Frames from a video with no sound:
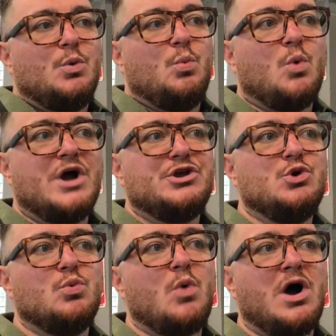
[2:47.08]
what
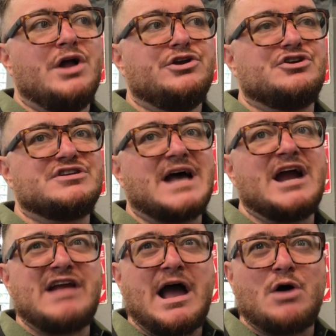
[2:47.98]
you want your
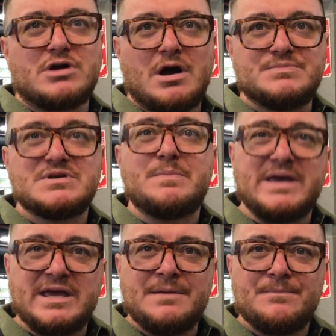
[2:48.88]
desired outcome to
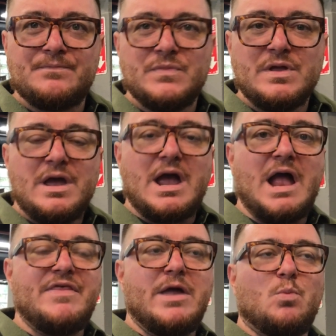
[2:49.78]
be,
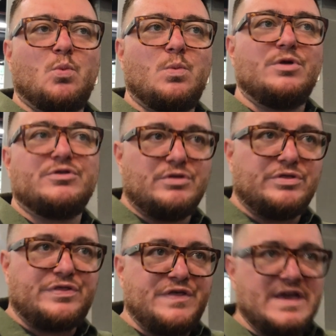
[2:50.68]
and then
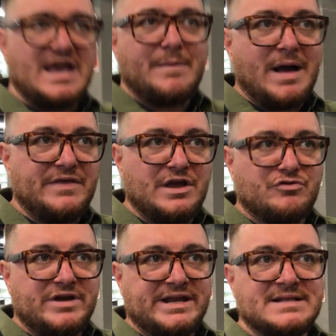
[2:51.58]
thinking about the
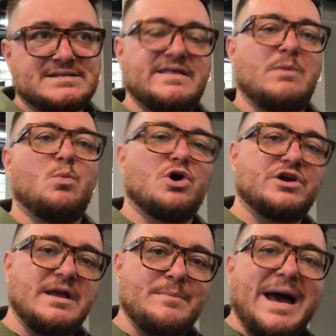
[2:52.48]
ingredients and then
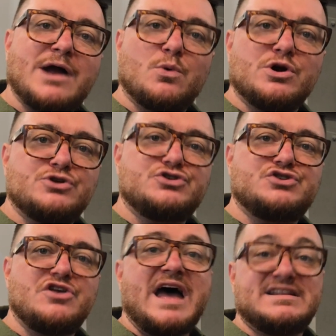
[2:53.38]
working backwards
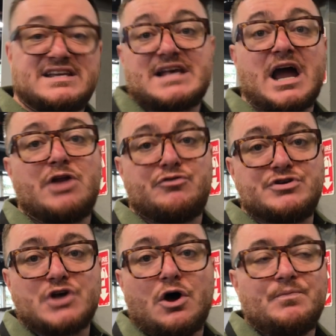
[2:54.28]
to that desired
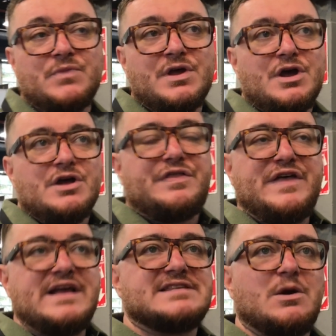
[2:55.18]
result.
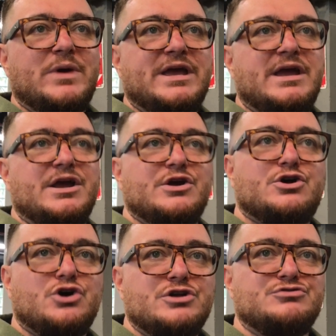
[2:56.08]
Things that we
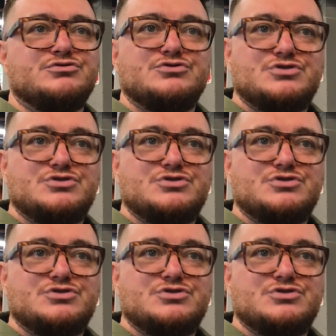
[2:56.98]
couldn't